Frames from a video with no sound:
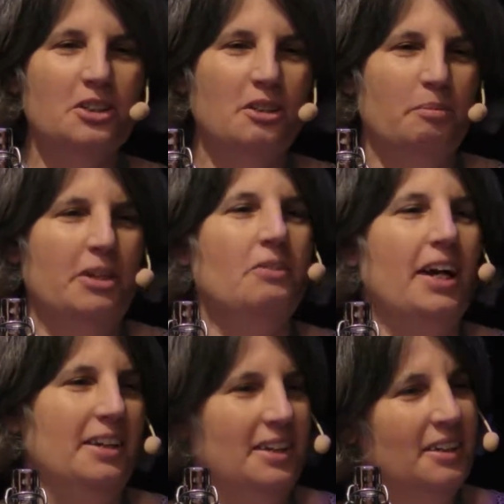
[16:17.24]
picture me
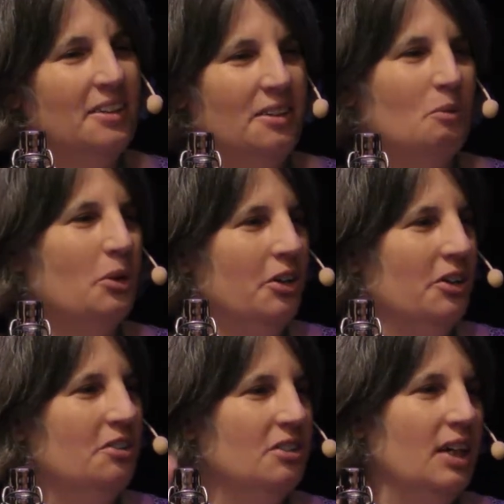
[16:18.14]
writing the
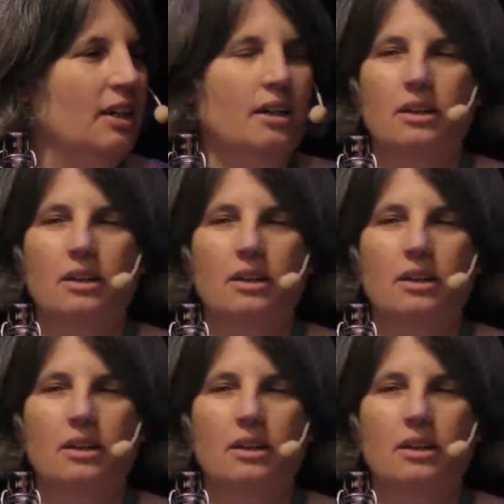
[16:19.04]
words